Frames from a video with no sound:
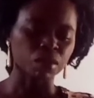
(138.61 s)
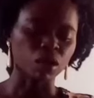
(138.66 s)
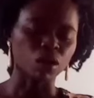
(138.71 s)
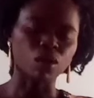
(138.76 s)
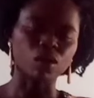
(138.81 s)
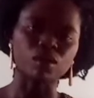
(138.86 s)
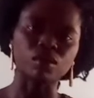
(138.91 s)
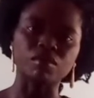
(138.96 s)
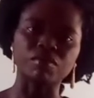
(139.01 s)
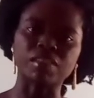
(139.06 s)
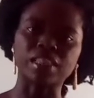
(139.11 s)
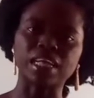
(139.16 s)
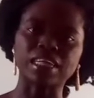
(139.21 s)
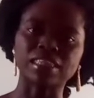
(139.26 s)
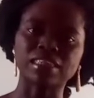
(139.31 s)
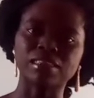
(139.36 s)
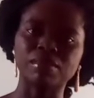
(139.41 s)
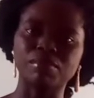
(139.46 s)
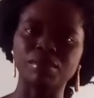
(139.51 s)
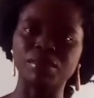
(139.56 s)
all of
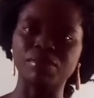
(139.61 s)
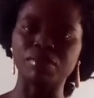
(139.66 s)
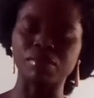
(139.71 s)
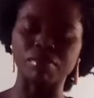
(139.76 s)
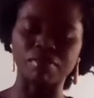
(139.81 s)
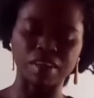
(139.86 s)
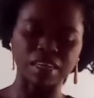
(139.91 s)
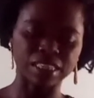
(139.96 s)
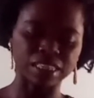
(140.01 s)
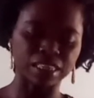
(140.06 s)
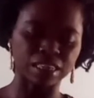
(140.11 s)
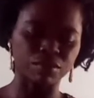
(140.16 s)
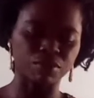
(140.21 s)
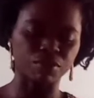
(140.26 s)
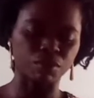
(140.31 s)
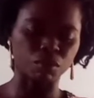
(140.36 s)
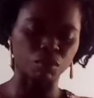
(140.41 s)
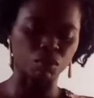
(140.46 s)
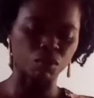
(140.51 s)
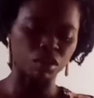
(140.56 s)
that being reflected
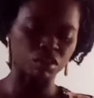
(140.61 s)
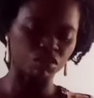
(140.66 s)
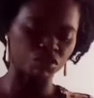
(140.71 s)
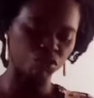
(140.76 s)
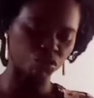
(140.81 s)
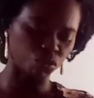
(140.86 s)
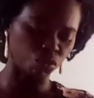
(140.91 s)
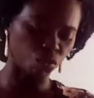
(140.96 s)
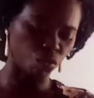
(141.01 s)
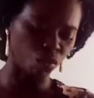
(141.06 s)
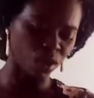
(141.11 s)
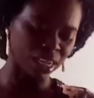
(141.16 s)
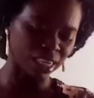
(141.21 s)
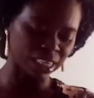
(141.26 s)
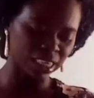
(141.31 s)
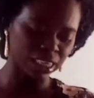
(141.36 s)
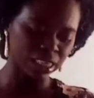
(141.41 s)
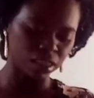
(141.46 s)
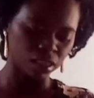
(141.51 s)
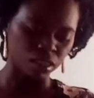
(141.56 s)
from question
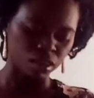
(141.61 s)
1